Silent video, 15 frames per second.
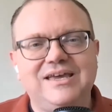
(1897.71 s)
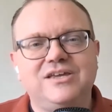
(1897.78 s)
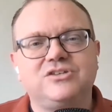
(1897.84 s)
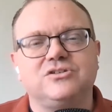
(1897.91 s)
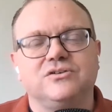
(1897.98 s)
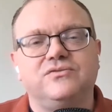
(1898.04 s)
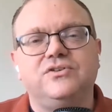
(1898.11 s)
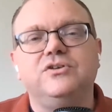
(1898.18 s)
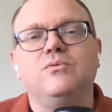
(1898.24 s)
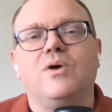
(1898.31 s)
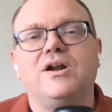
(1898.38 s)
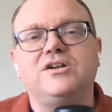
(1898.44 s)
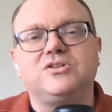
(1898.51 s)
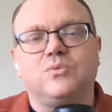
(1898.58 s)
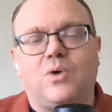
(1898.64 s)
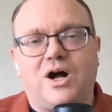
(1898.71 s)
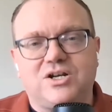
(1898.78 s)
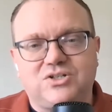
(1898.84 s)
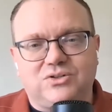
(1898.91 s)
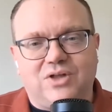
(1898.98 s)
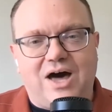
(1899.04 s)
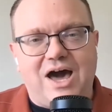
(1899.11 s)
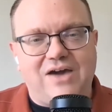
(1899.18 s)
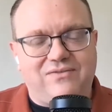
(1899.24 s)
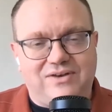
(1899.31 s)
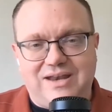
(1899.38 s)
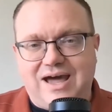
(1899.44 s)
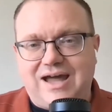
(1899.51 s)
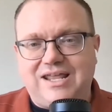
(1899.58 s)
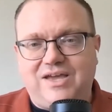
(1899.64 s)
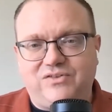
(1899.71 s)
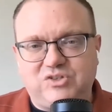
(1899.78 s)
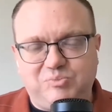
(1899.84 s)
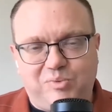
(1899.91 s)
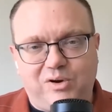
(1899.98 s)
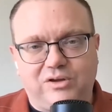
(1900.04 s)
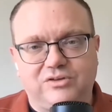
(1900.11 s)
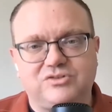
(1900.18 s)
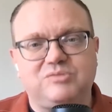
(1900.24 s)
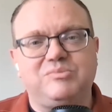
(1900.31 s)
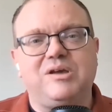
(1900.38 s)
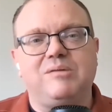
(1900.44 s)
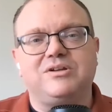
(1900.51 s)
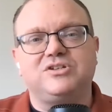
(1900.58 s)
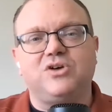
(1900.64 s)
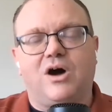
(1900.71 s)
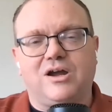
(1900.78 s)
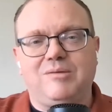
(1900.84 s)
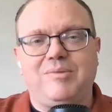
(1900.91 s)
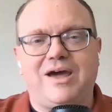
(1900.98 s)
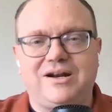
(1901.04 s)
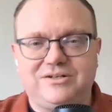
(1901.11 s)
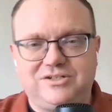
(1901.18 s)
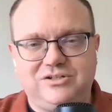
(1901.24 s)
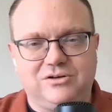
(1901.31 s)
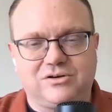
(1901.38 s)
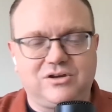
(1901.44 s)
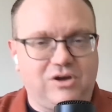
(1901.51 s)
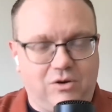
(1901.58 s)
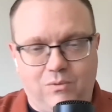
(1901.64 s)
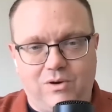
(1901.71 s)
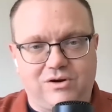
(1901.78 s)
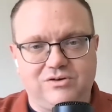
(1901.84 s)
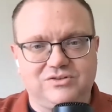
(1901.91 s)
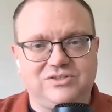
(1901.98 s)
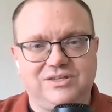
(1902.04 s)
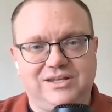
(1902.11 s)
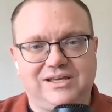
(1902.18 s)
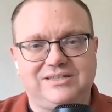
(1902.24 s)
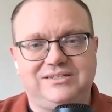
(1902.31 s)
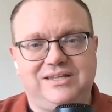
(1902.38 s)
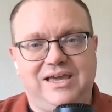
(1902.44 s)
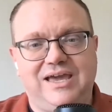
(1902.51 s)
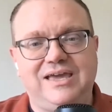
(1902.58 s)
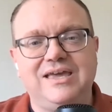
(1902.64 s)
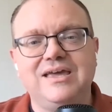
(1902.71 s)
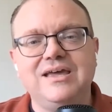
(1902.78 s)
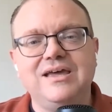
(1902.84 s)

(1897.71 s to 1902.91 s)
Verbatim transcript: So mm-hmm. if you wanted to watch live and not have spoilers and be able to talk about it to your coworkers the next day,